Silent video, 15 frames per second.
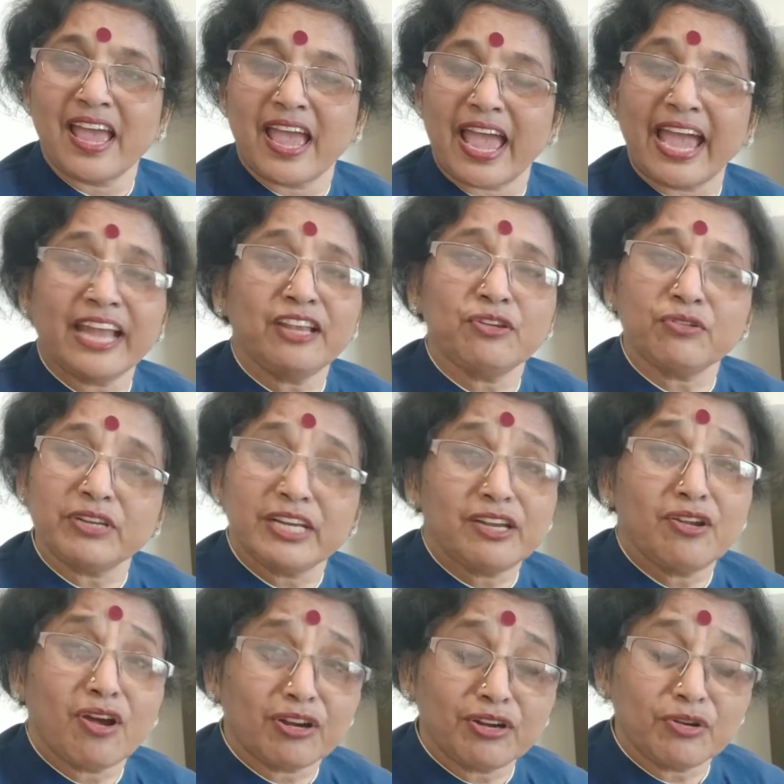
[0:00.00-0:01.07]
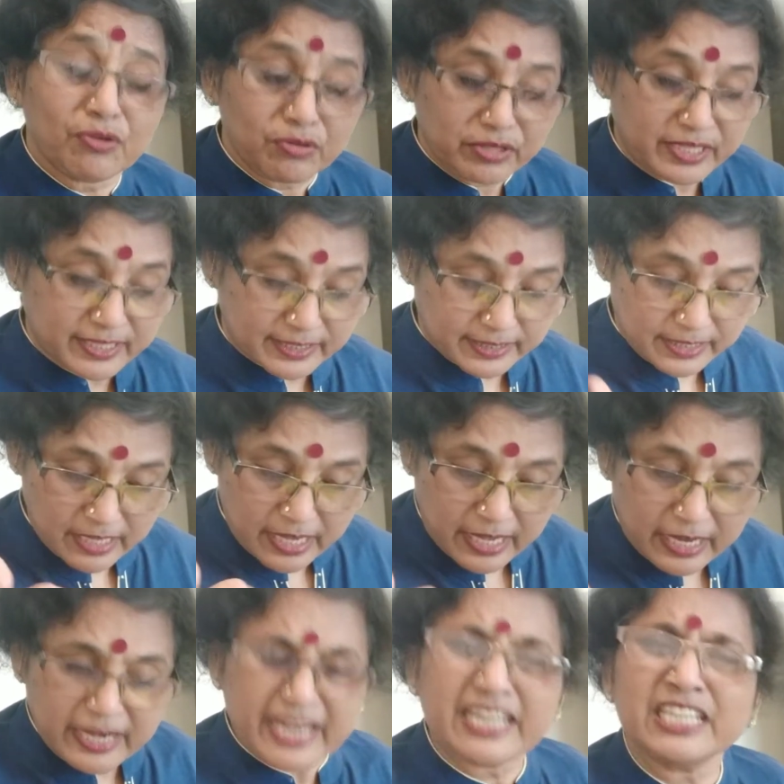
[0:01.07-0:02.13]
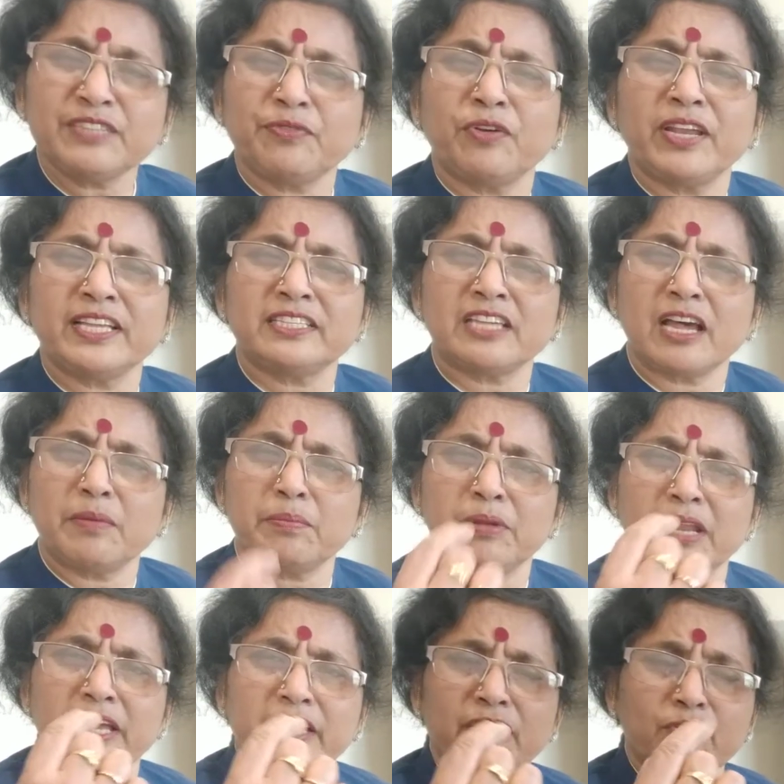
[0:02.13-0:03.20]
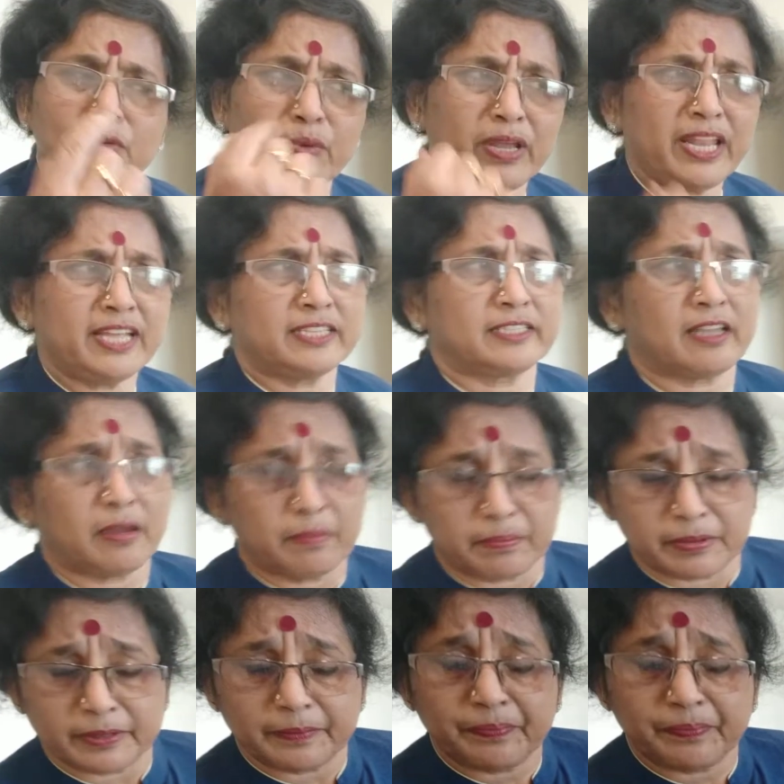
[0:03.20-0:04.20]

And you did not know this. Let us, for example, I give you one example.